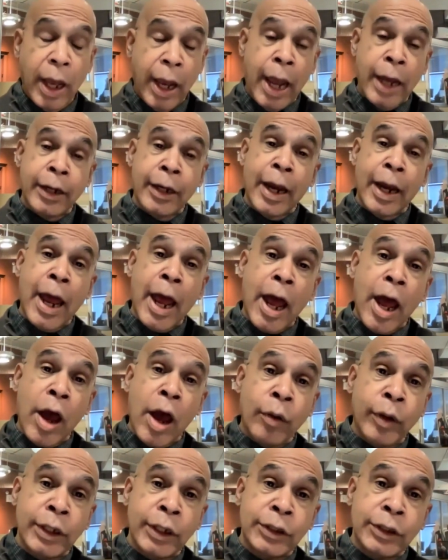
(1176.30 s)
And
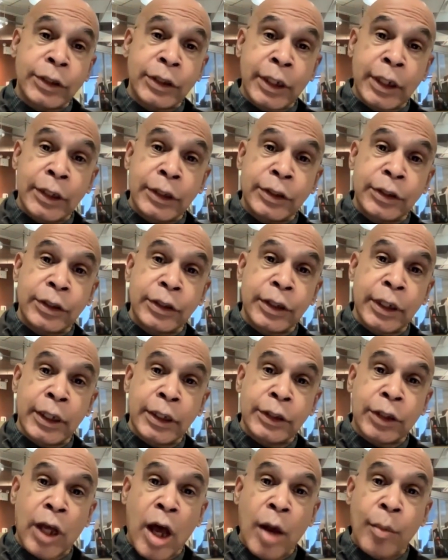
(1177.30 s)
now it's
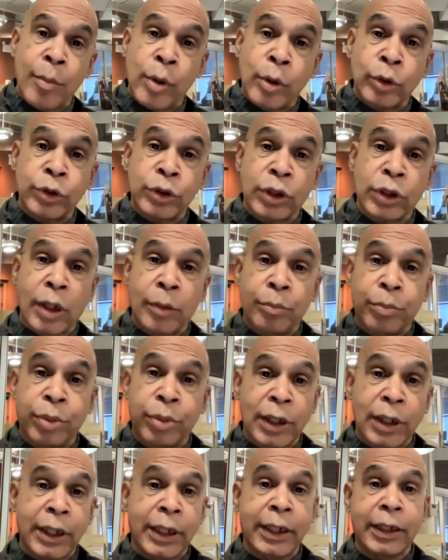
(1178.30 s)
almost
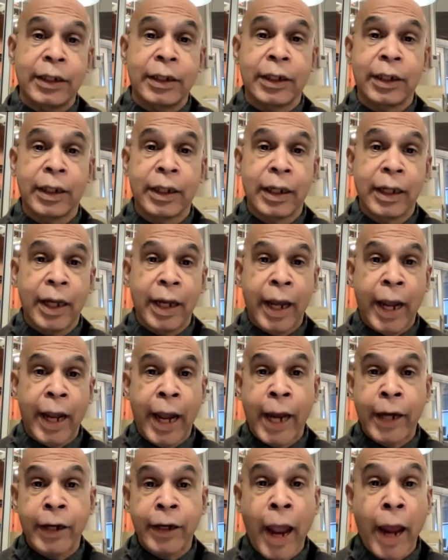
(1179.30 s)
complete.
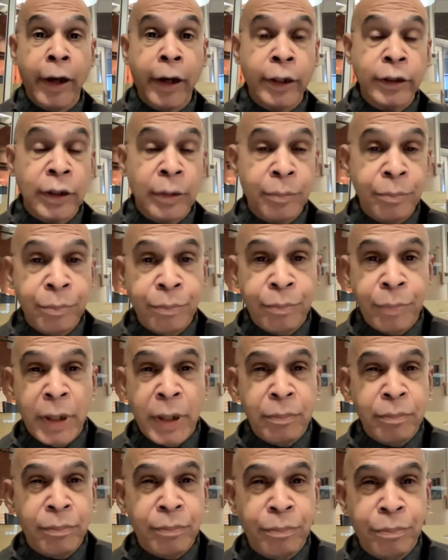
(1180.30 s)
And there's a
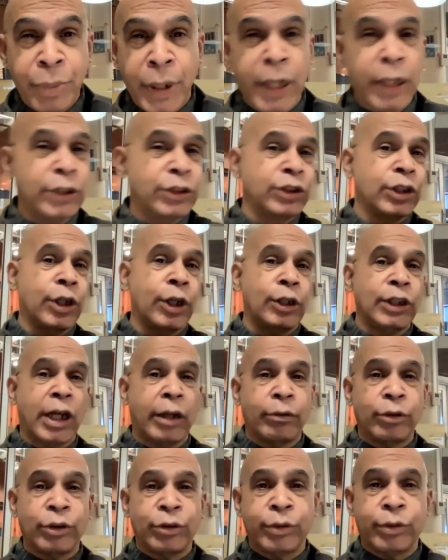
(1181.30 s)
big surge.
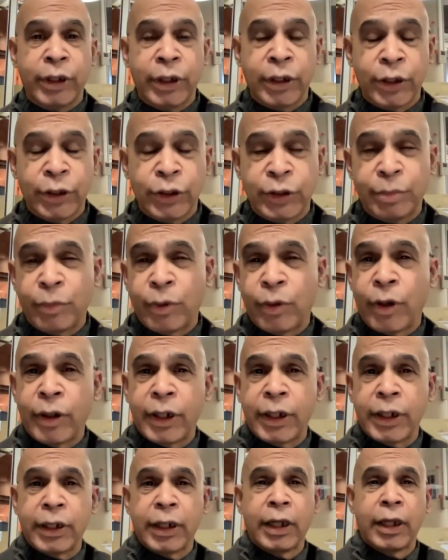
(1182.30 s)
I was reading this
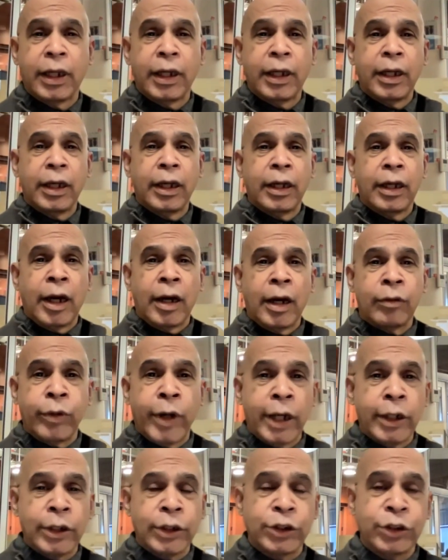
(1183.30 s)
morning of
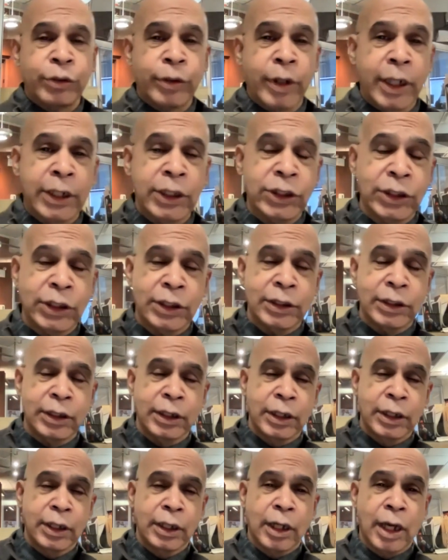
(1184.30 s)
registration
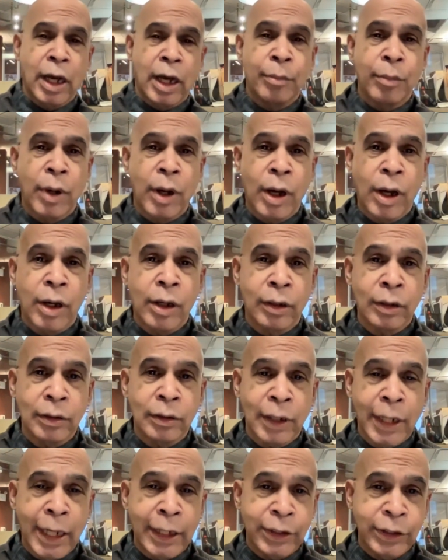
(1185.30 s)

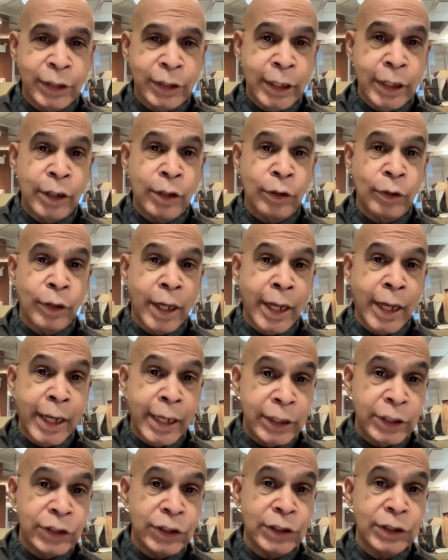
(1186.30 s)
among Latino
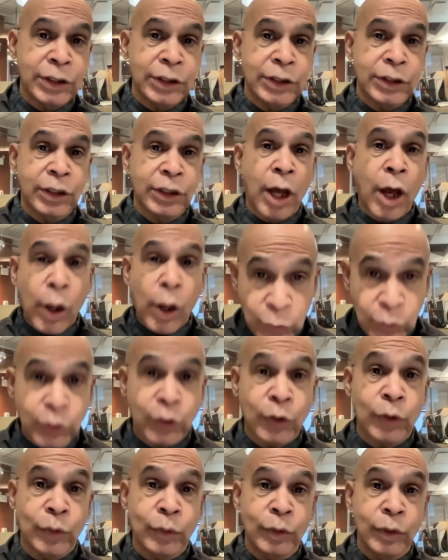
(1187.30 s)
Asians,
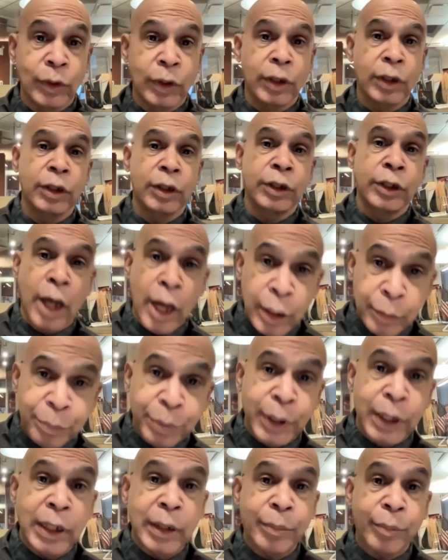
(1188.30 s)
also young
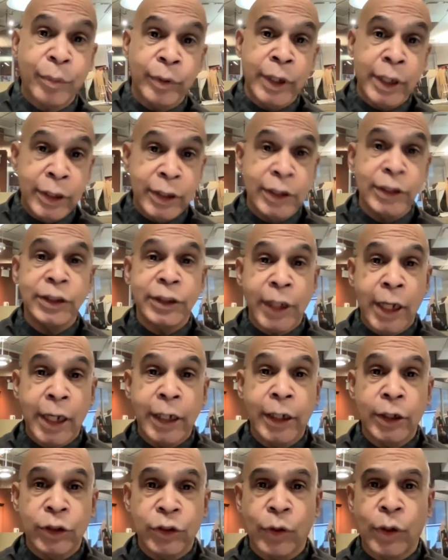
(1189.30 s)
people in the state
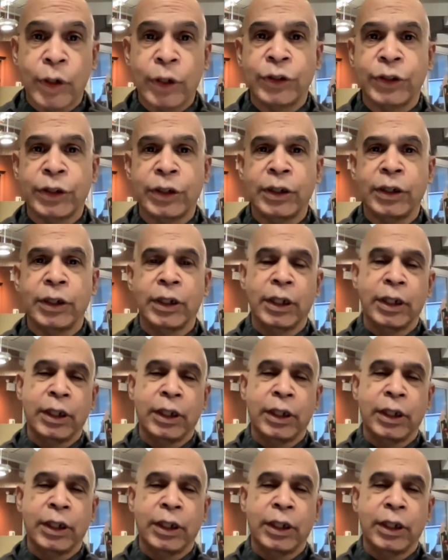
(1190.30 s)
of Georgia.